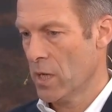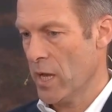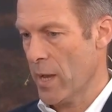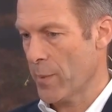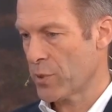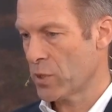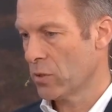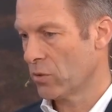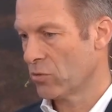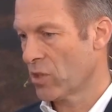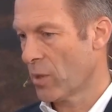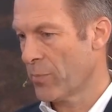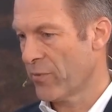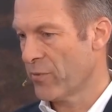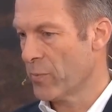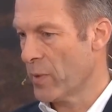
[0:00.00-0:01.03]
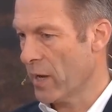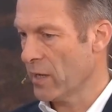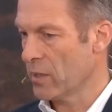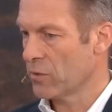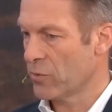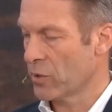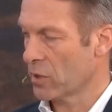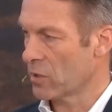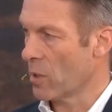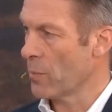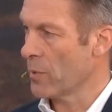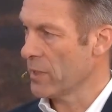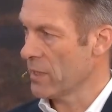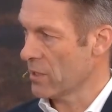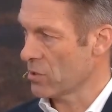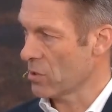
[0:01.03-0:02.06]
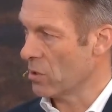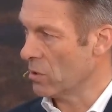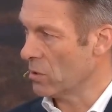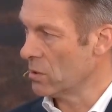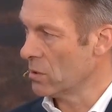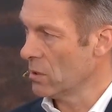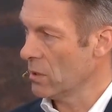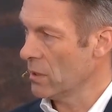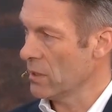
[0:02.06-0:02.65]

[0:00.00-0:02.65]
Absolute top of mind for the company as a whole